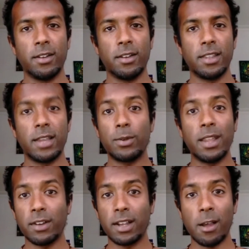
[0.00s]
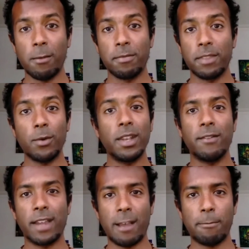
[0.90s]
That will never come. That will
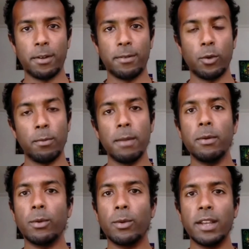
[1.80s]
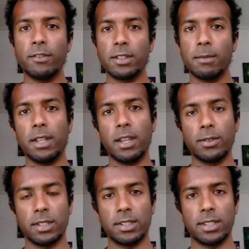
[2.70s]
never happen. Or maybe we're waiting for somebody
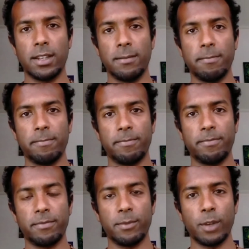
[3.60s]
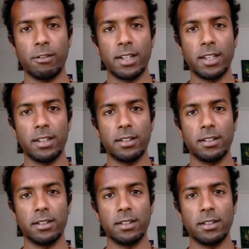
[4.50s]
else to say, we're ready.
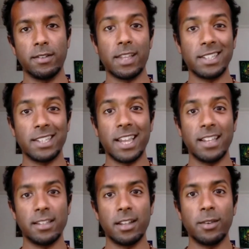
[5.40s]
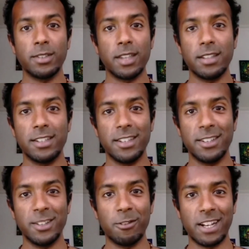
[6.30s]
If that's the case, then I will say to you,
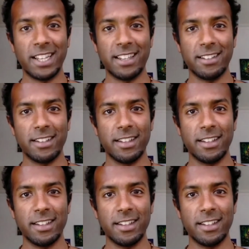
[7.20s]
you're ready.